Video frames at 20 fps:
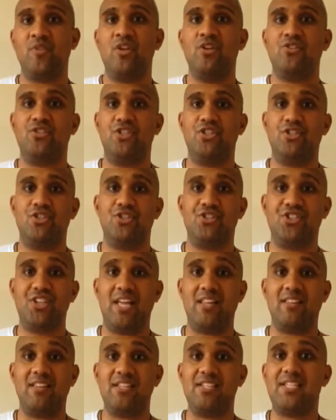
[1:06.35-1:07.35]
So you just
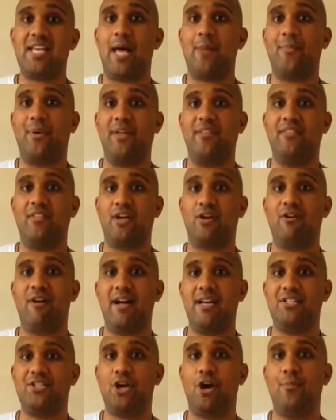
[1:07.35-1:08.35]
gently tap in the
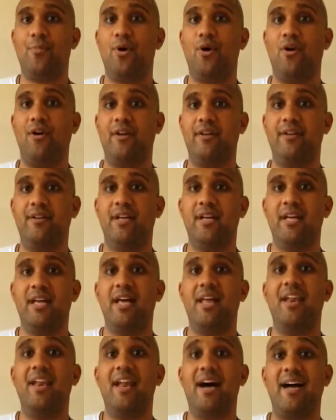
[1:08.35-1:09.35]
karate chop point
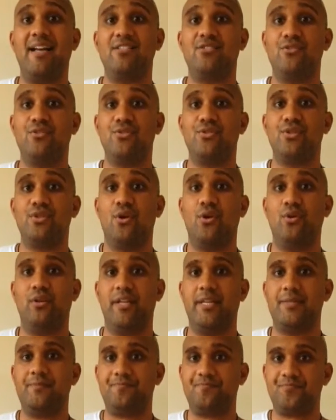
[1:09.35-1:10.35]
nice and slowly.
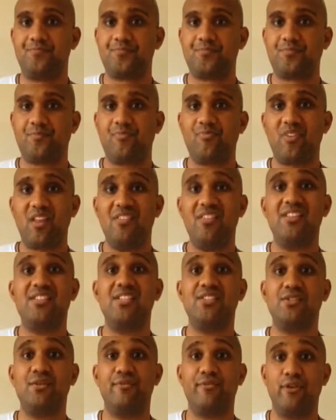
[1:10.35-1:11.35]
This is
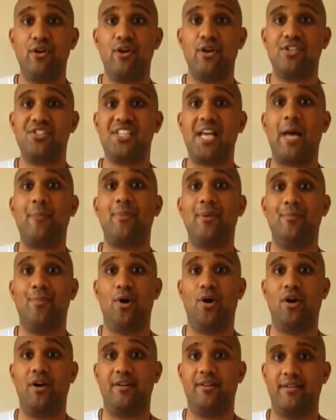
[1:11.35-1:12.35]
the first tapping
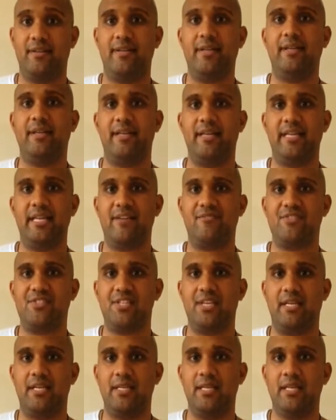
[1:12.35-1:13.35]
point in
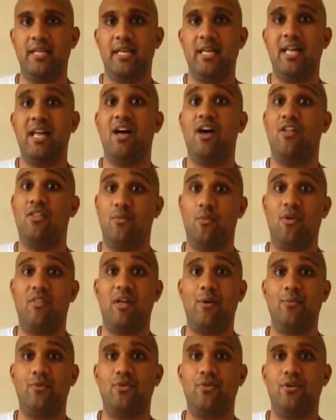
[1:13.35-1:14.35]
EFT and the one
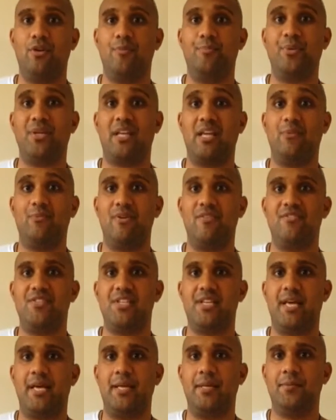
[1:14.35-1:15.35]
that we're going to begin with
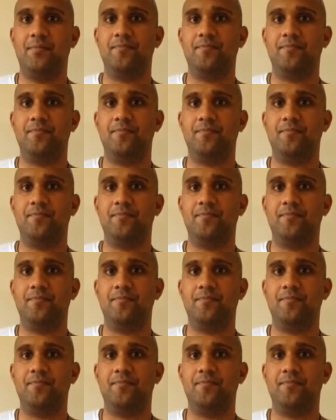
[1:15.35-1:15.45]
today.